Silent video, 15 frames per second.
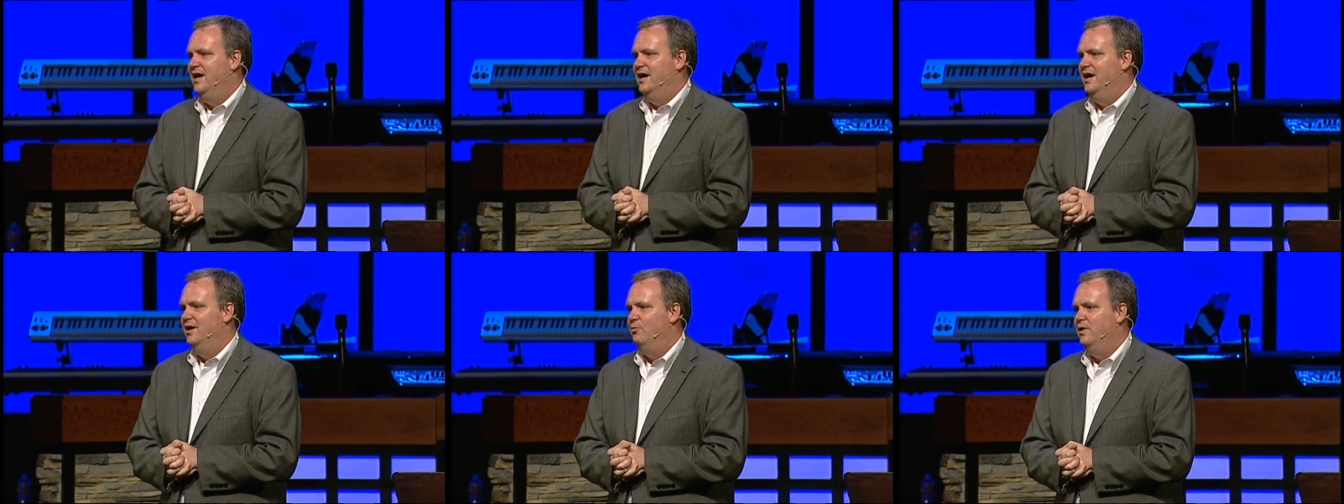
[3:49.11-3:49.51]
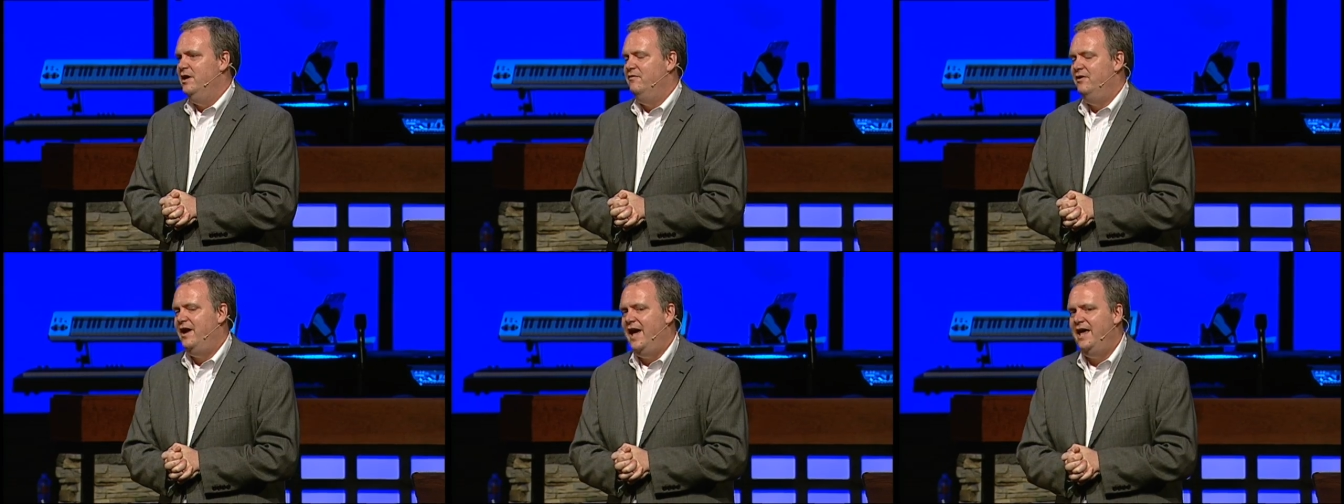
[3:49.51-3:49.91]
Uh, we
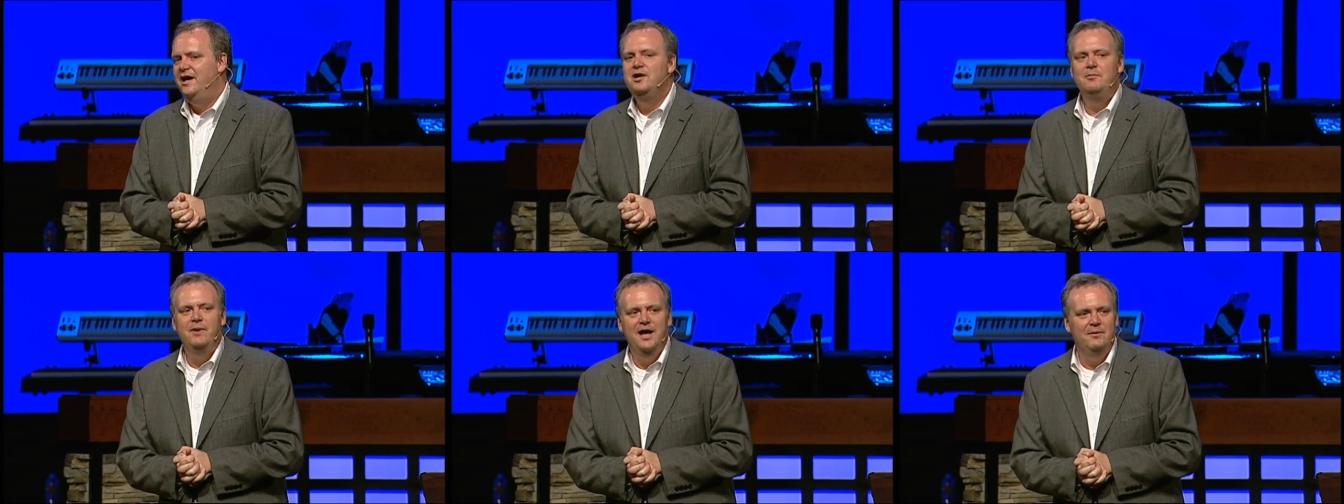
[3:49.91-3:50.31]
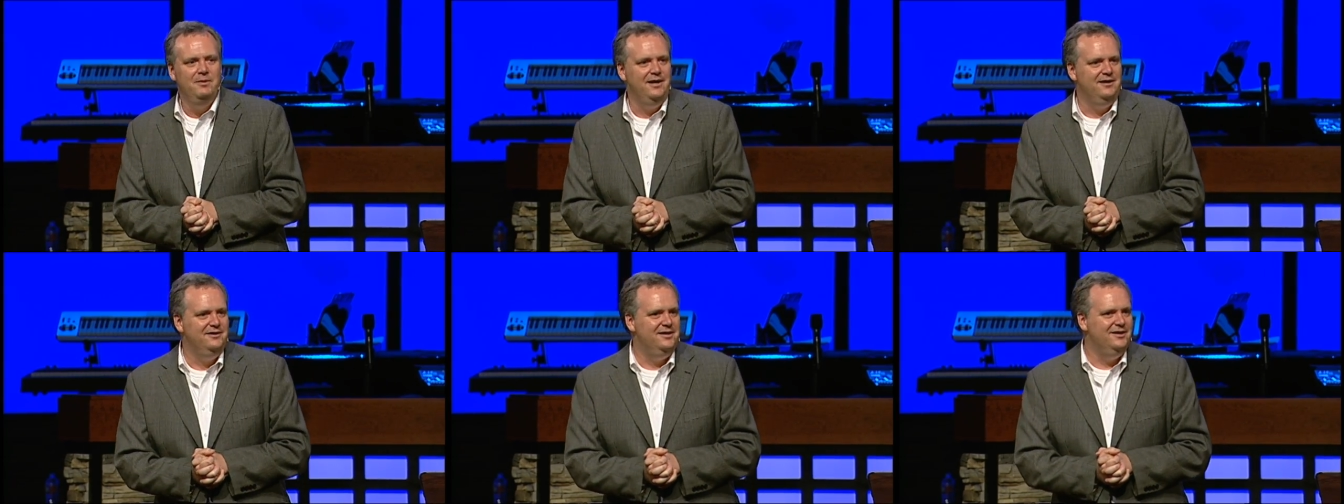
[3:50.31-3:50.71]
even added a
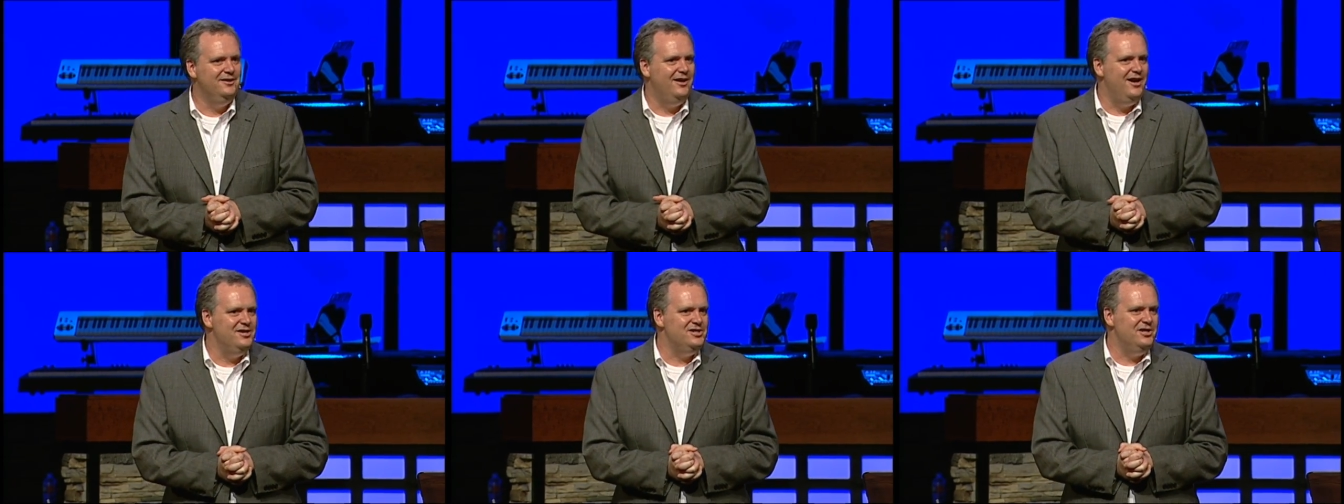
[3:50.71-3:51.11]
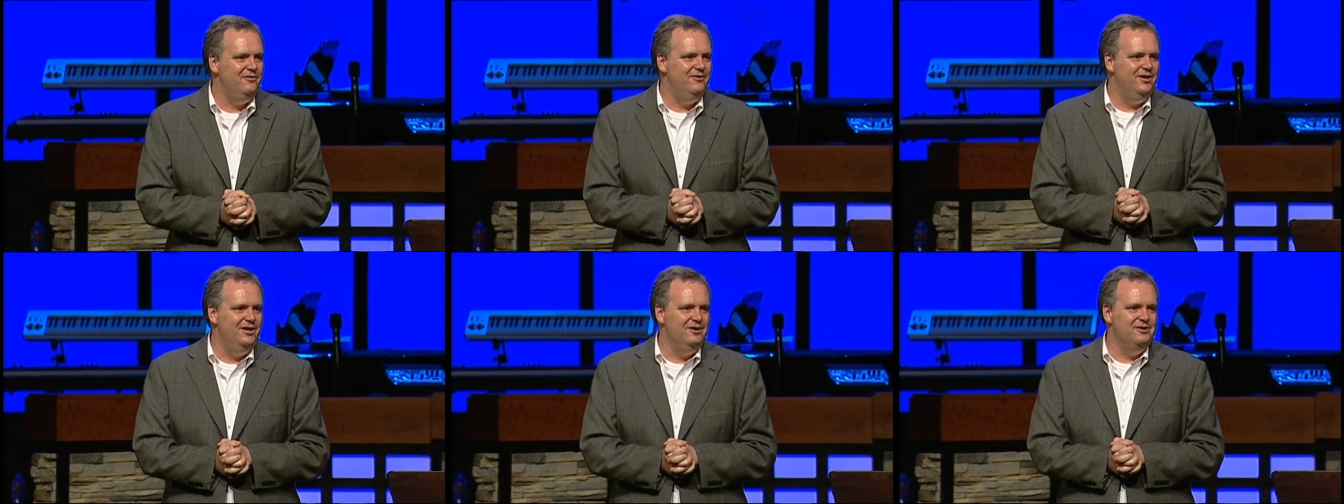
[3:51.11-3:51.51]
baby in the last
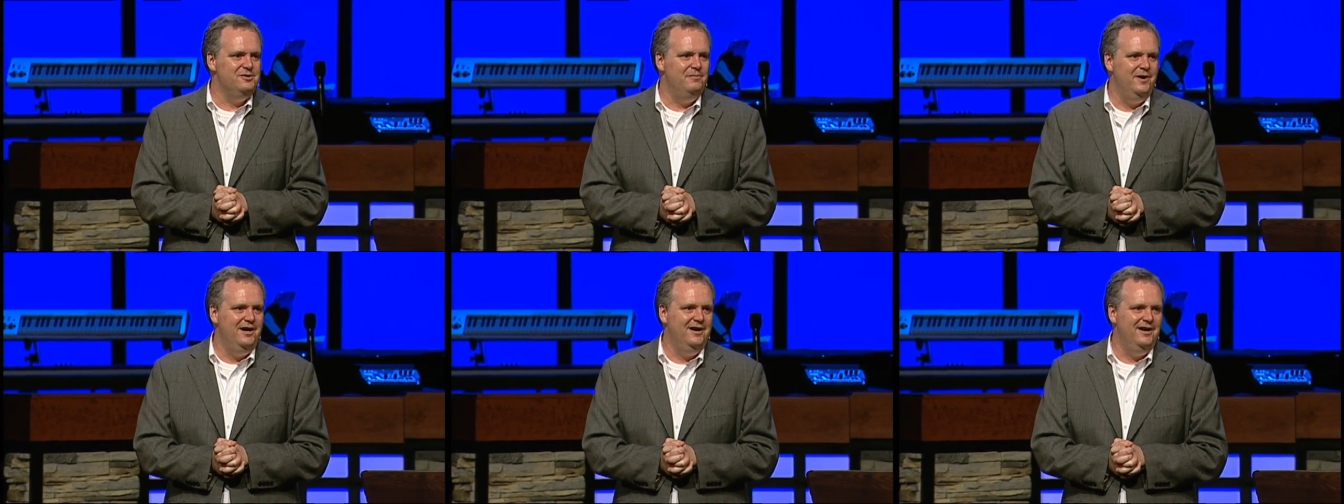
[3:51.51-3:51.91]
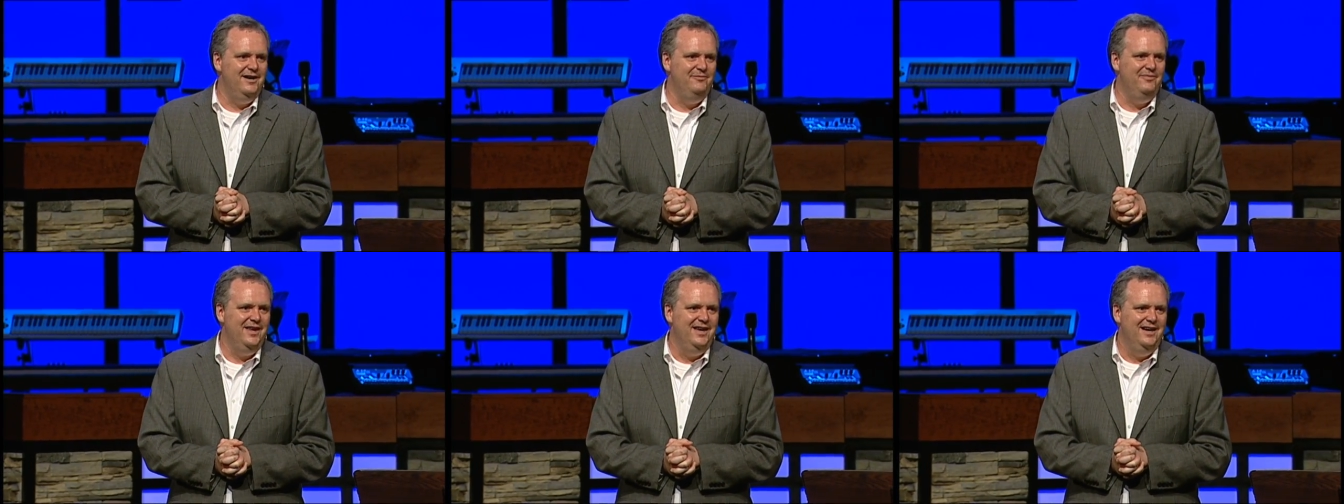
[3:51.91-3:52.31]
seven years, Mary
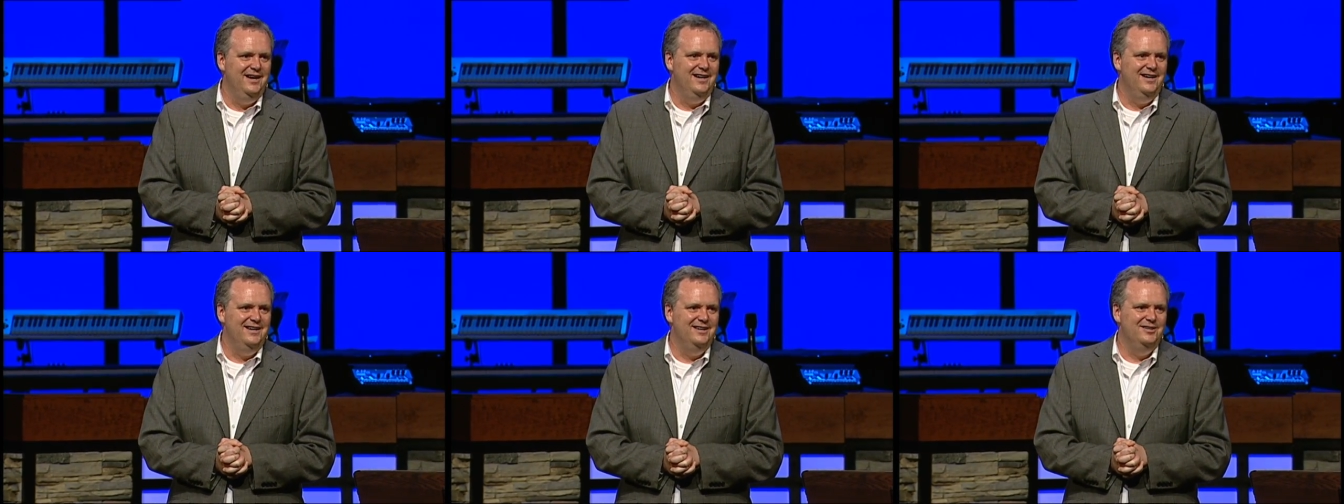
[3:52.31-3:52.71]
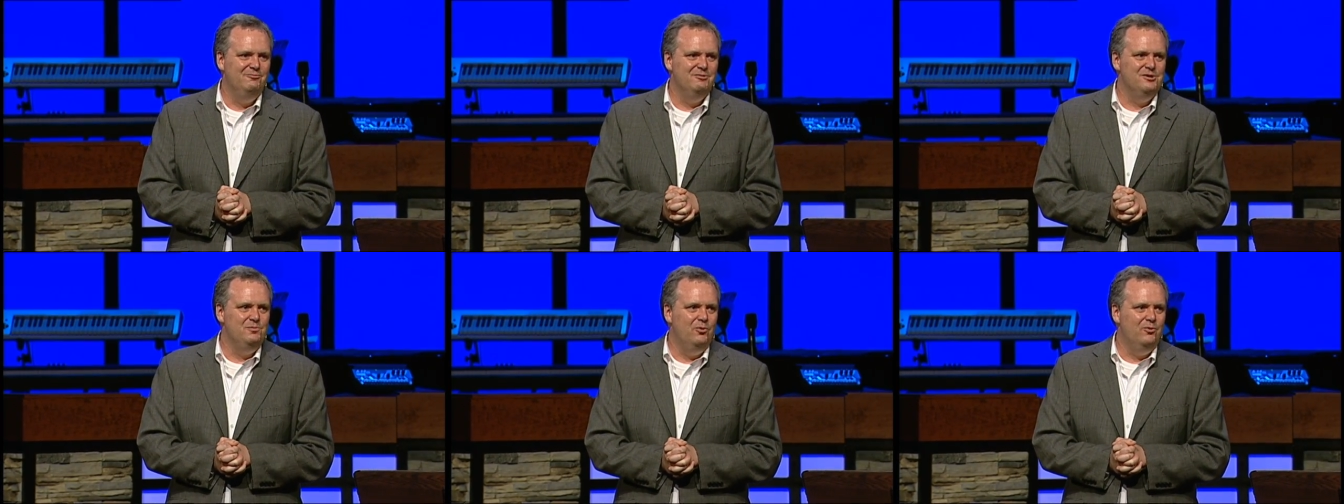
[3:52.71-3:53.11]
uh,
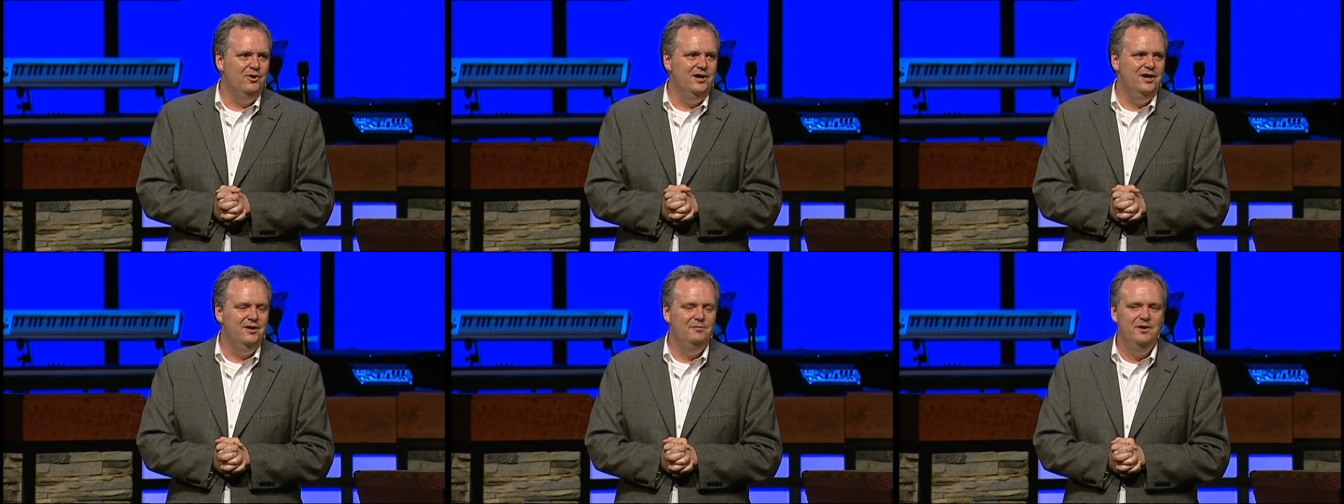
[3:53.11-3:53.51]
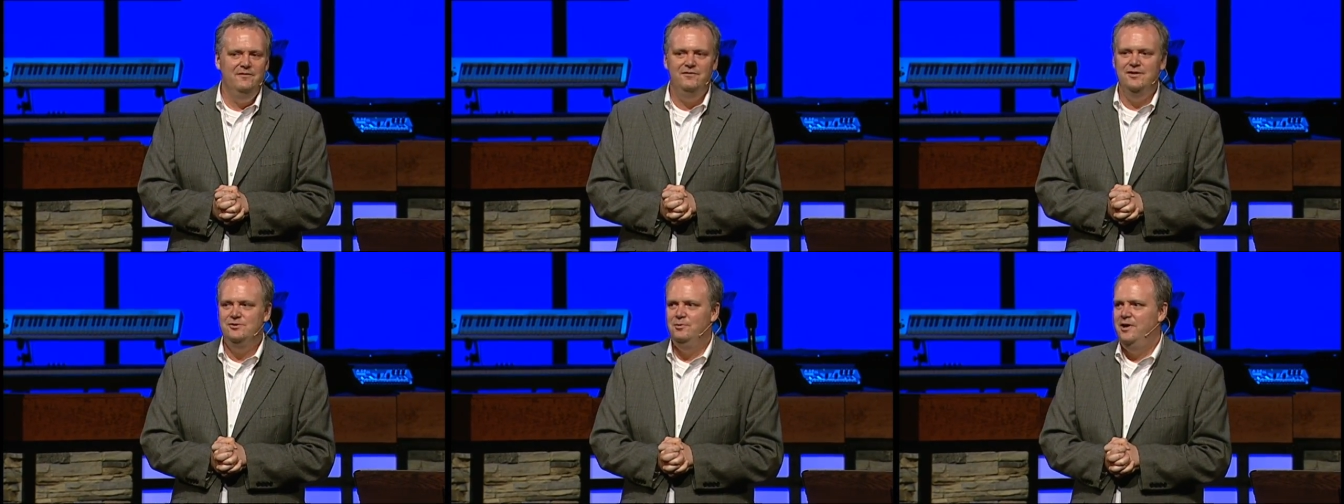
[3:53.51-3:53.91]
was born here in Memphis.